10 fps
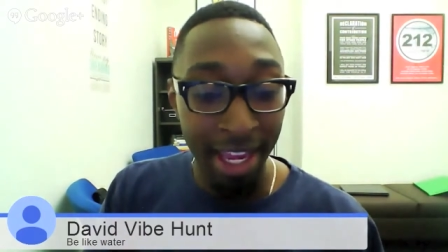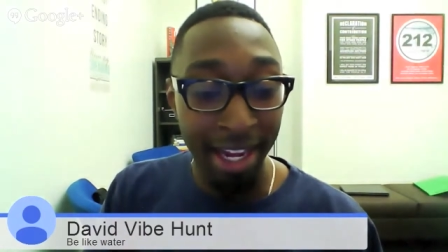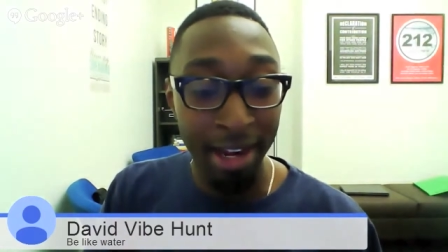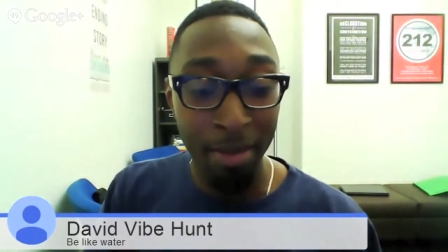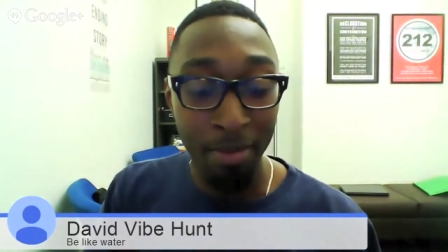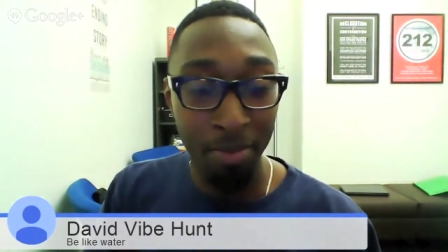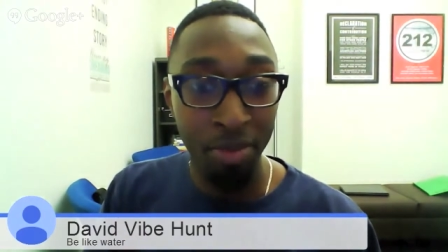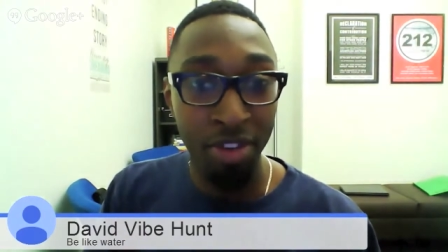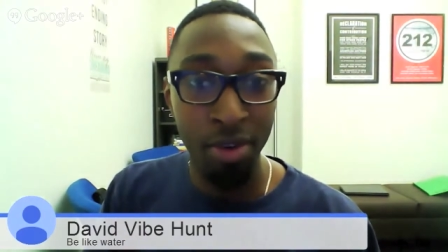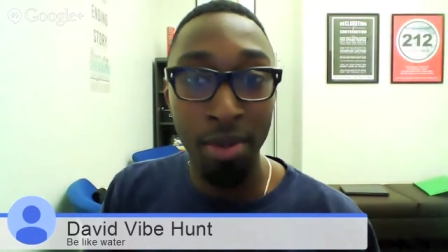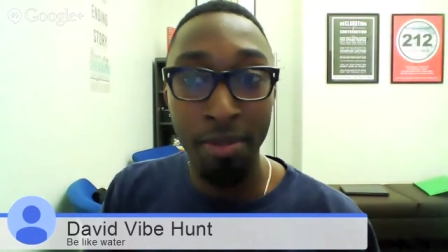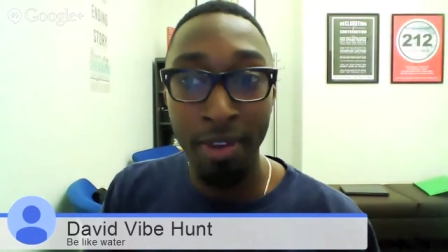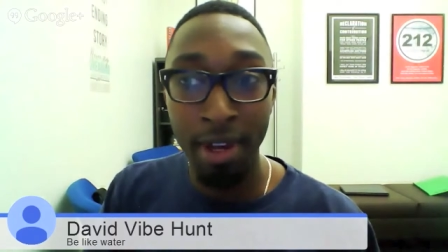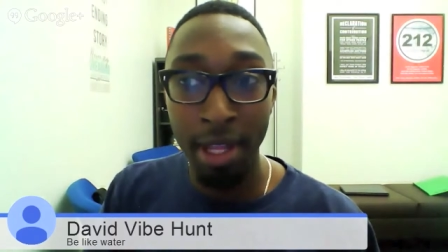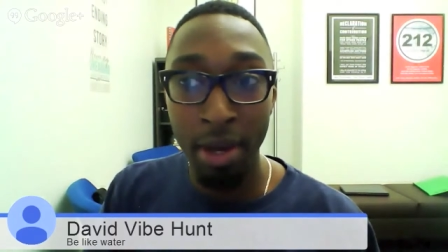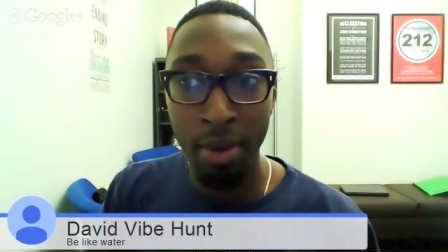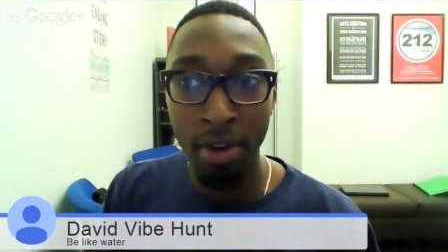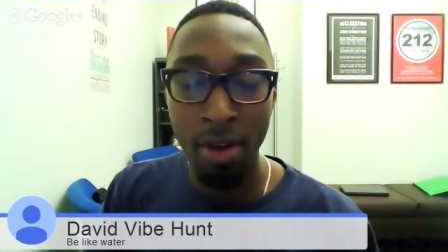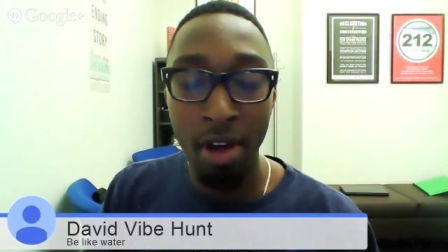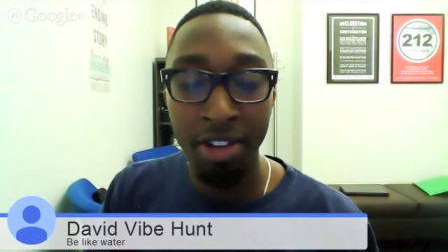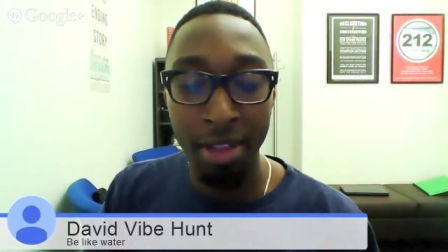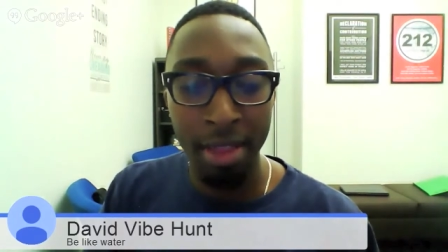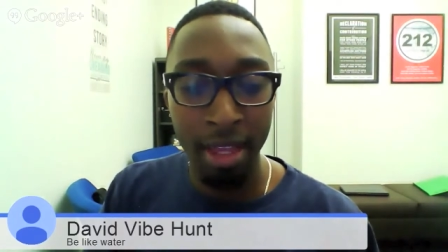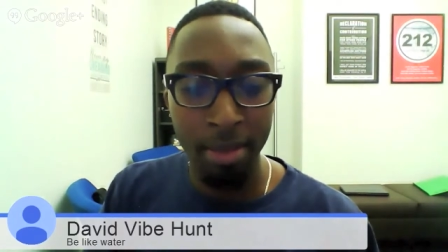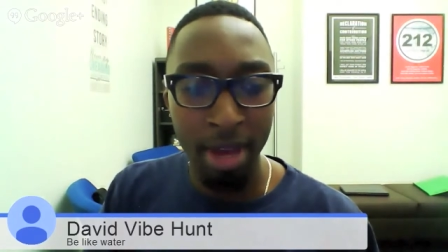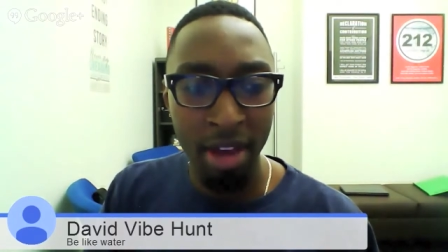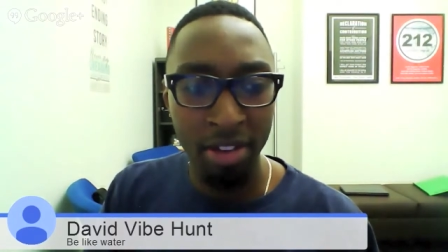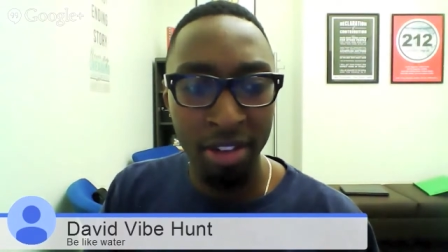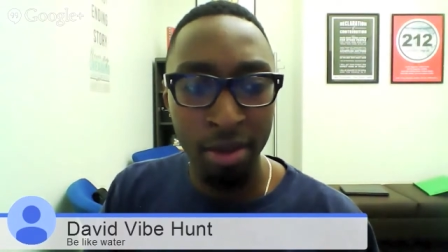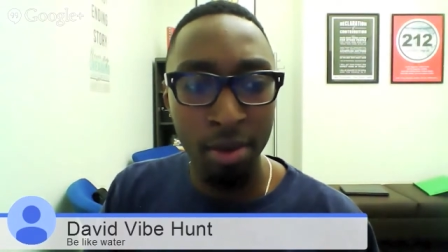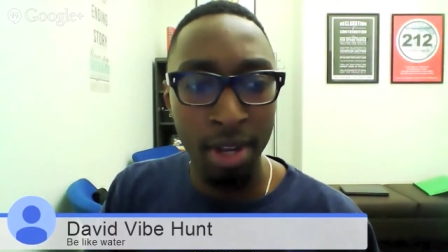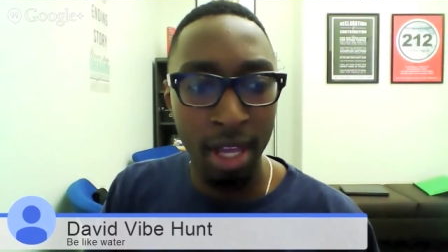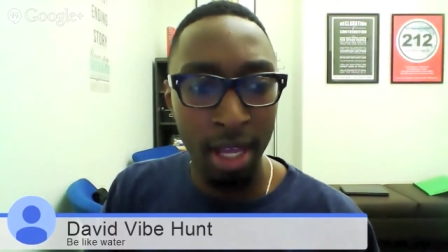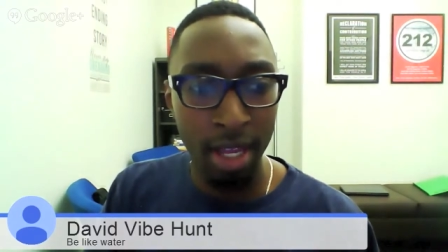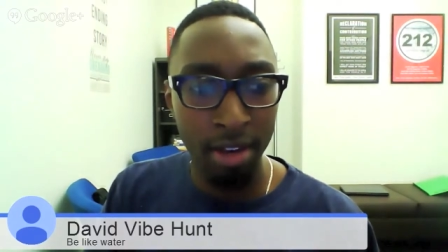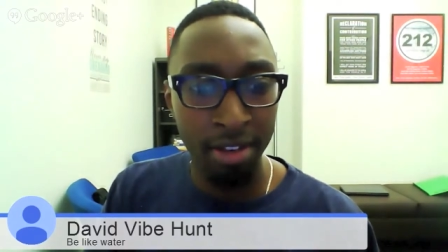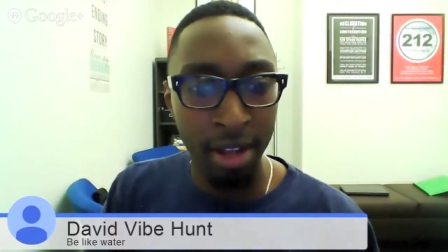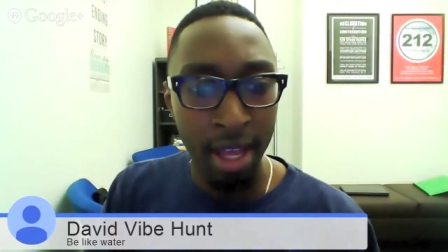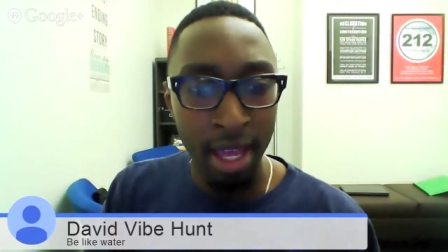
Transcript: Ended up shooting the video across, I think, about two days.